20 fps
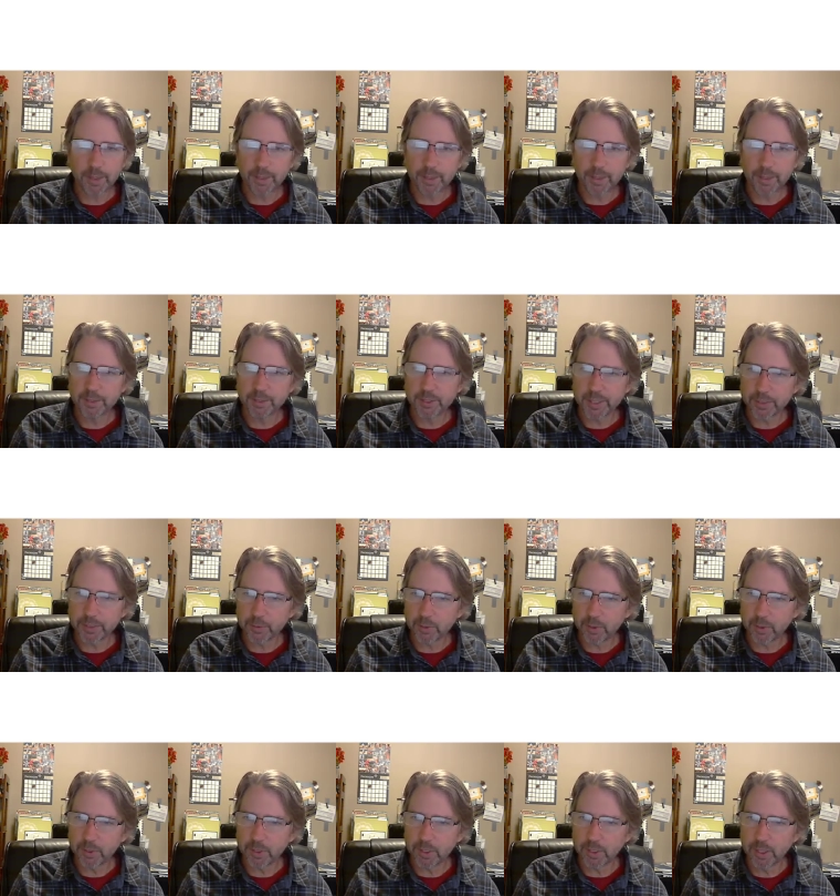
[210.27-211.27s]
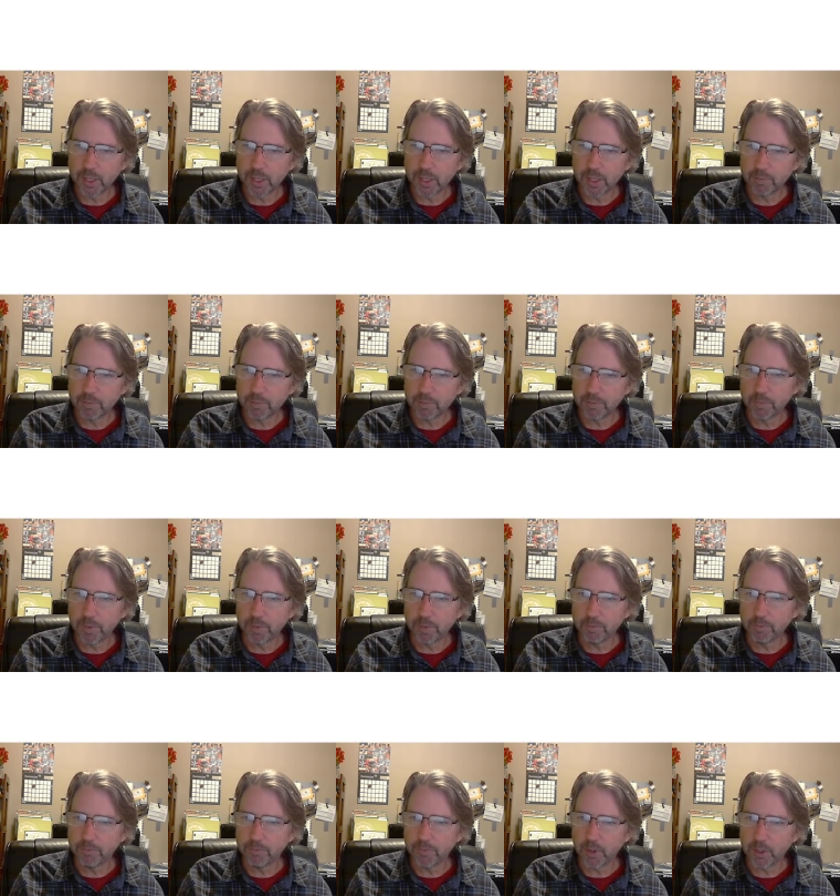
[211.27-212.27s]
In general, the
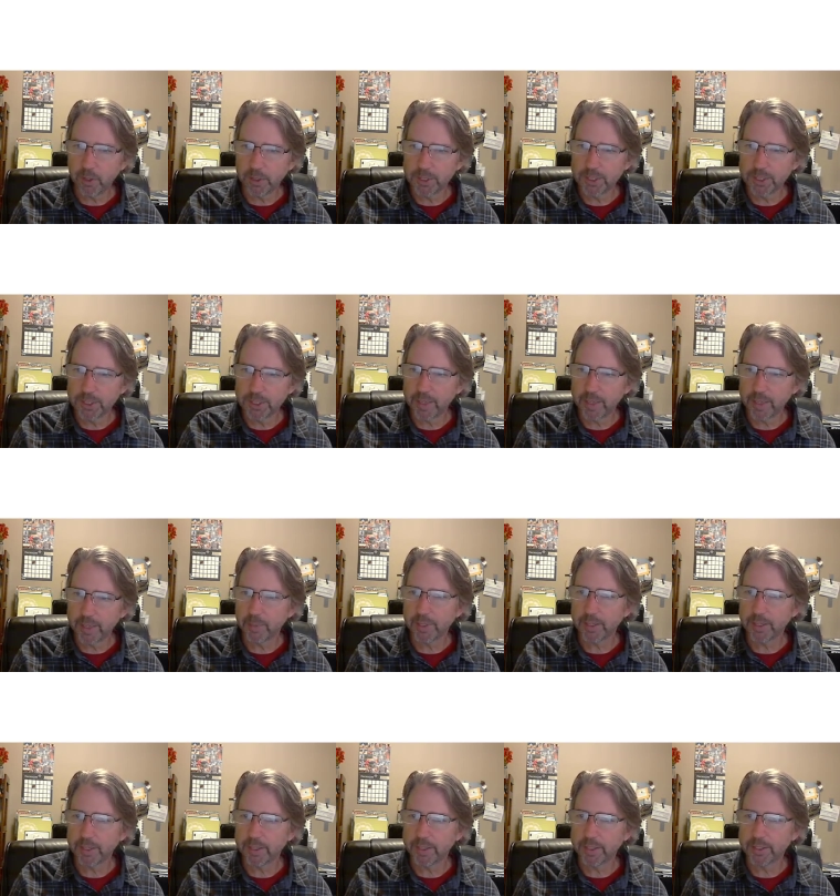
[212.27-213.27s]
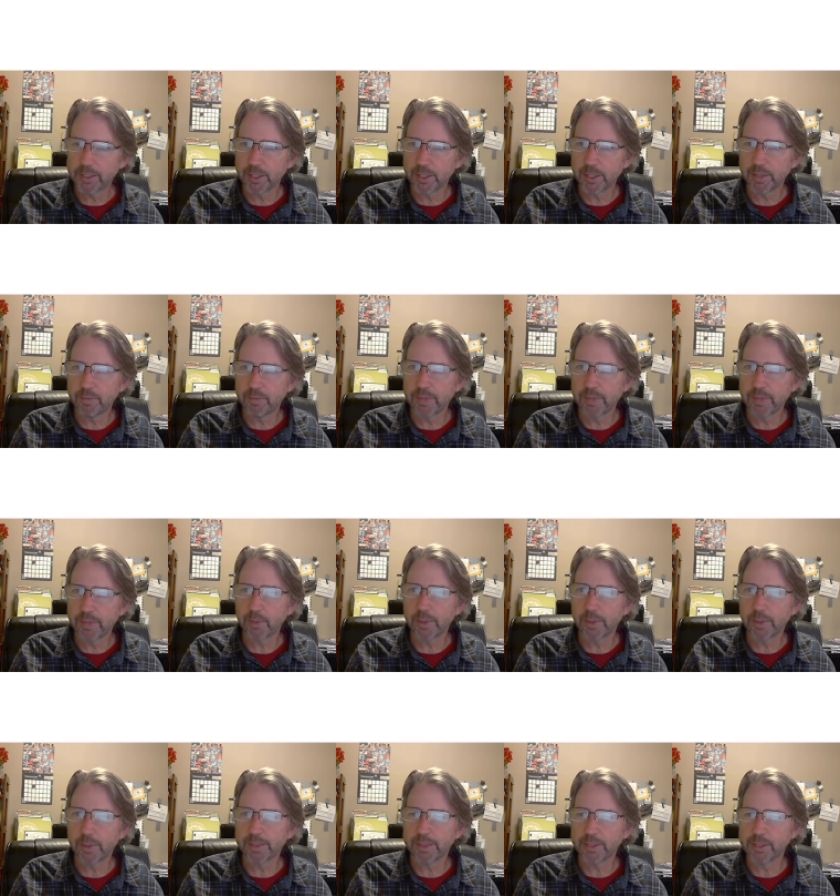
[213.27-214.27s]
false statement is going to
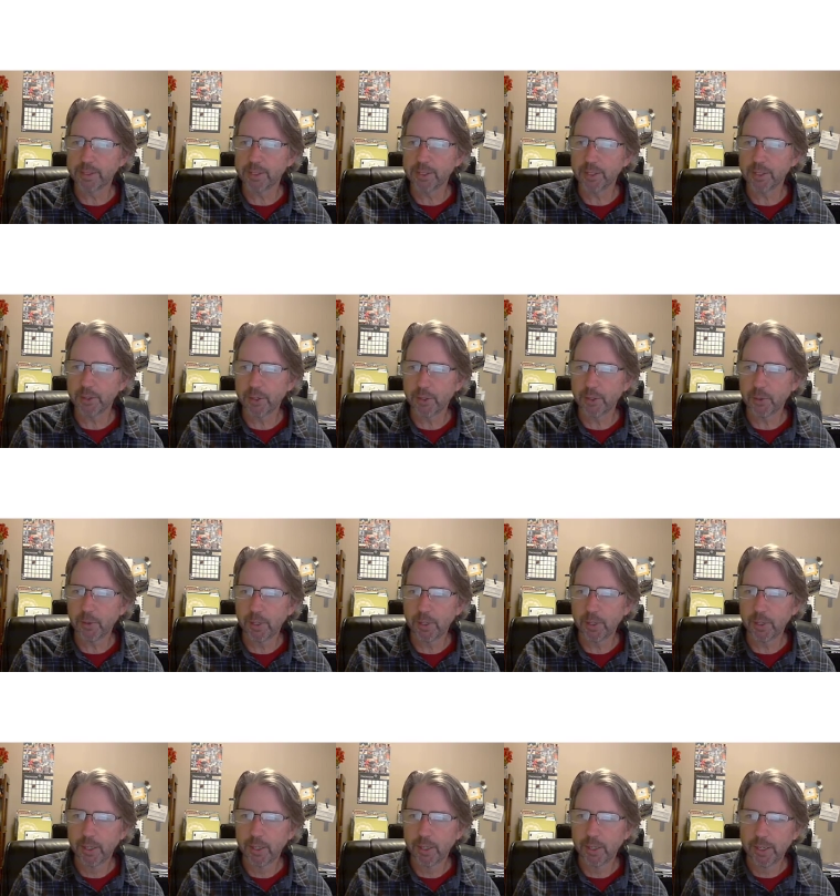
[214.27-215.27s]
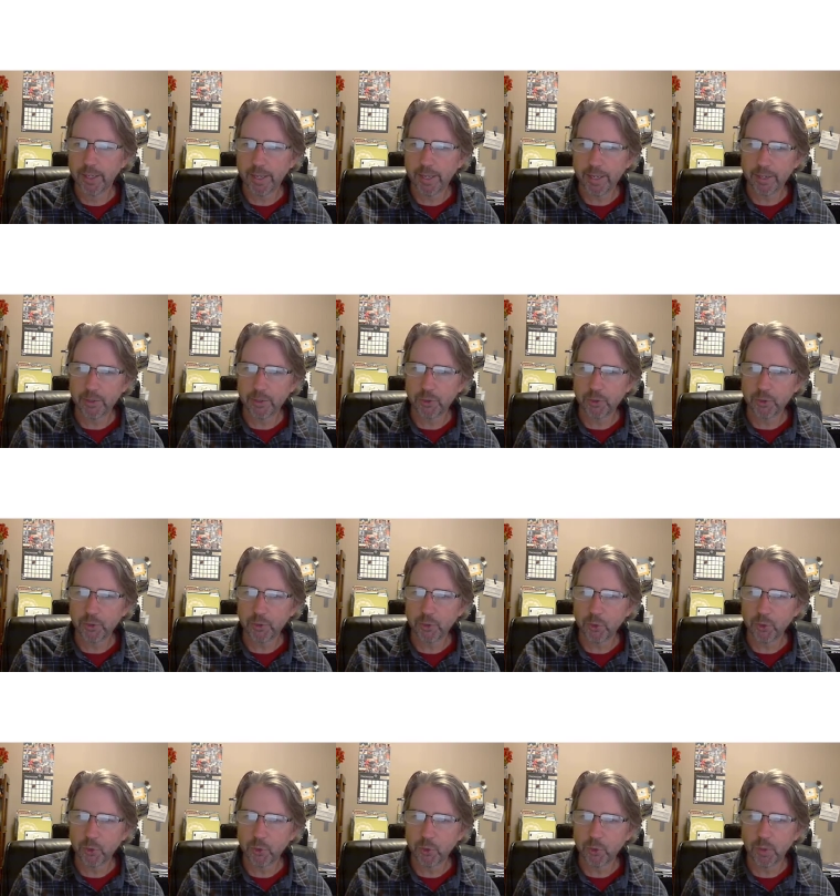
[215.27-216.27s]
evaluate to 0, and
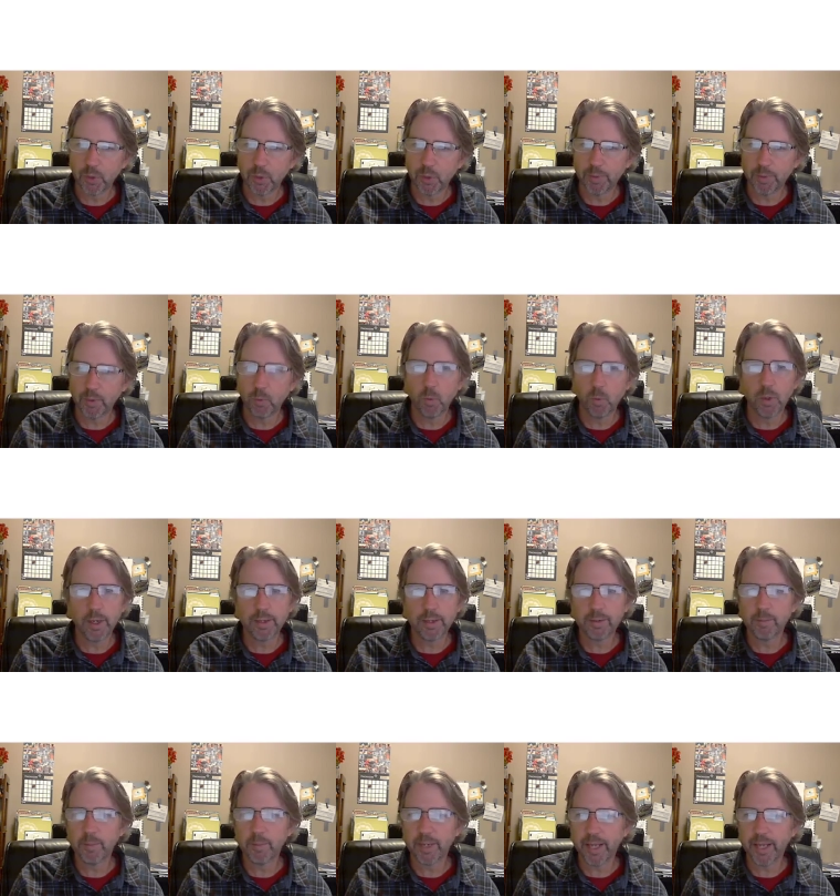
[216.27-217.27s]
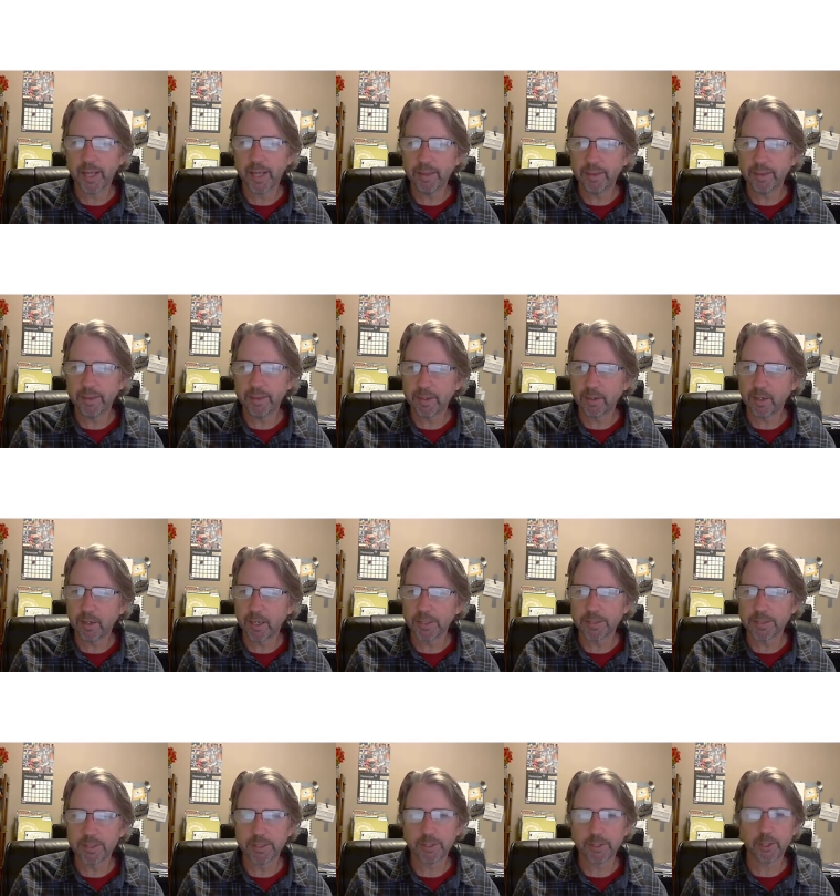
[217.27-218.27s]
true will be 1, but anything
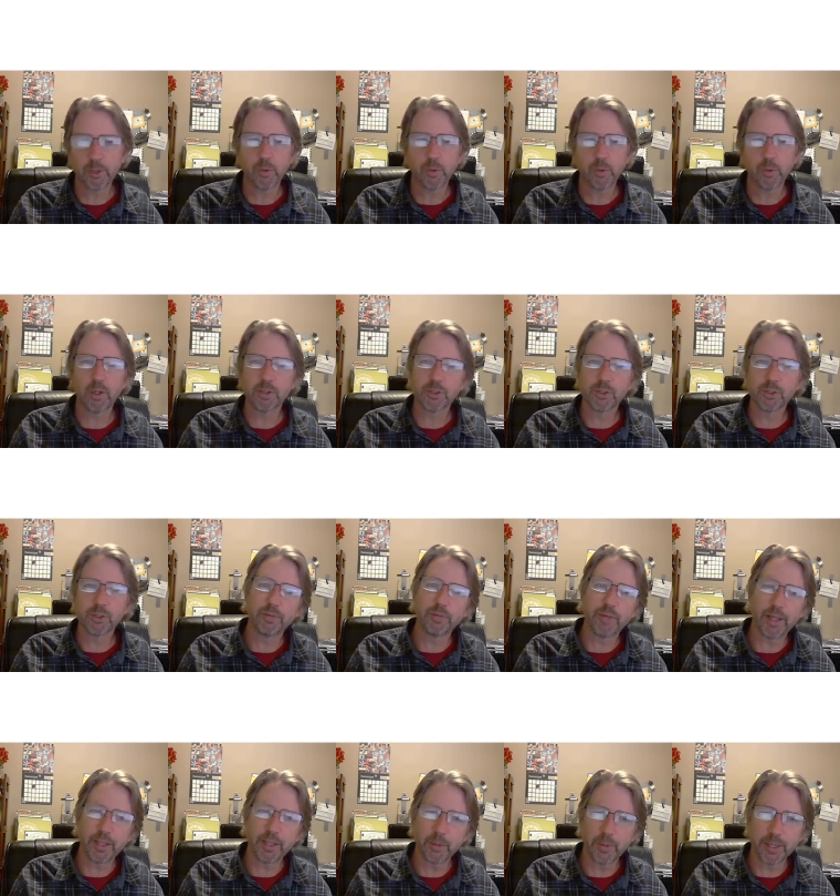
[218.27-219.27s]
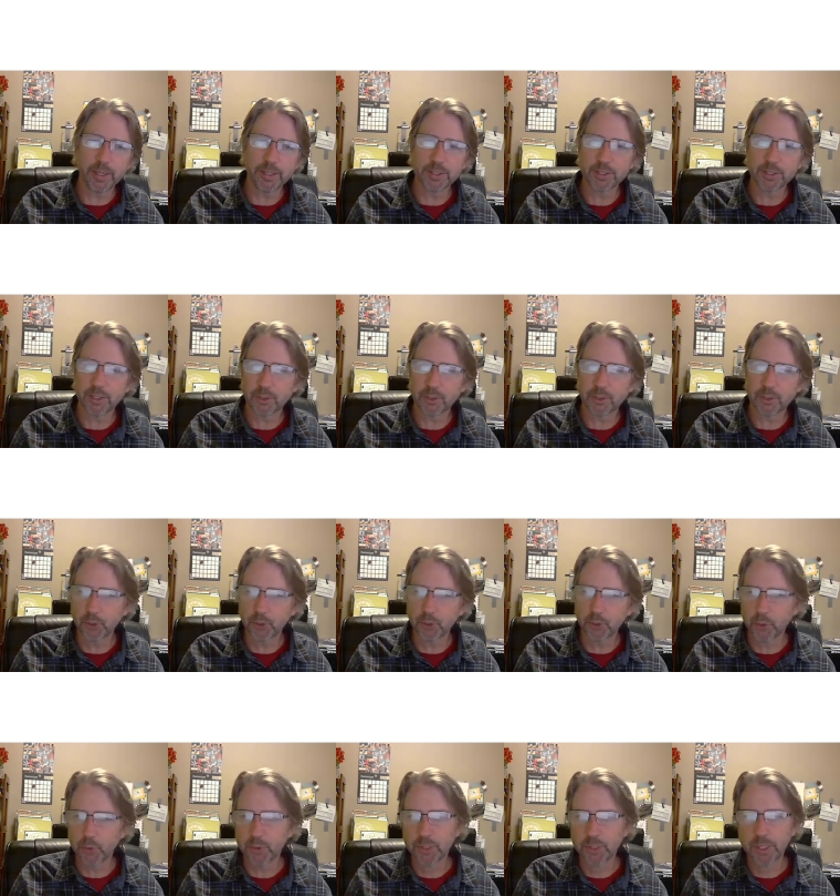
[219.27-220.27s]
not 0 also evaluates to
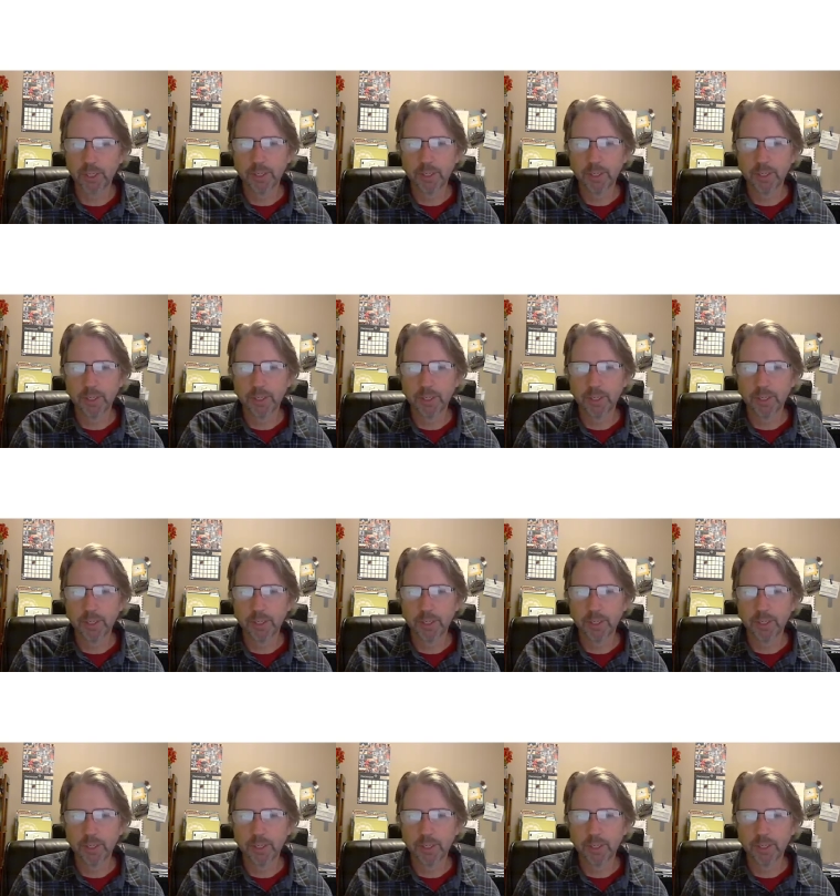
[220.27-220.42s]
true.